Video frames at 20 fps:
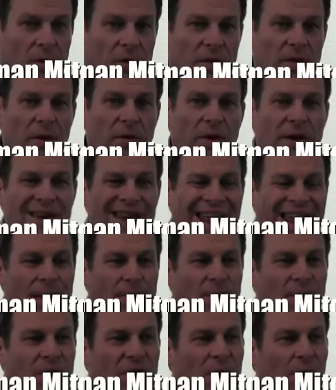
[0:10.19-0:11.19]
There are
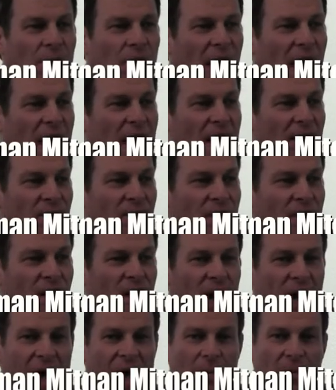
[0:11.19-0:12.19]
names that we have in
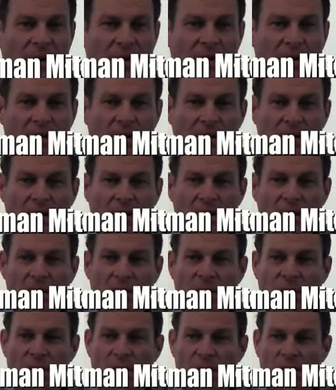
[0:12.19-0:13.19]
common, in
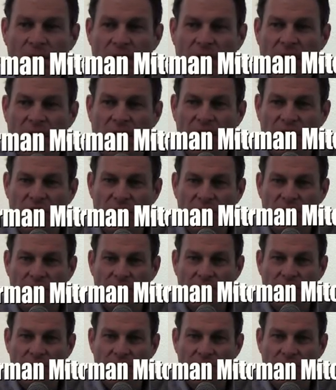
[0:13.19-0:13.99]
association,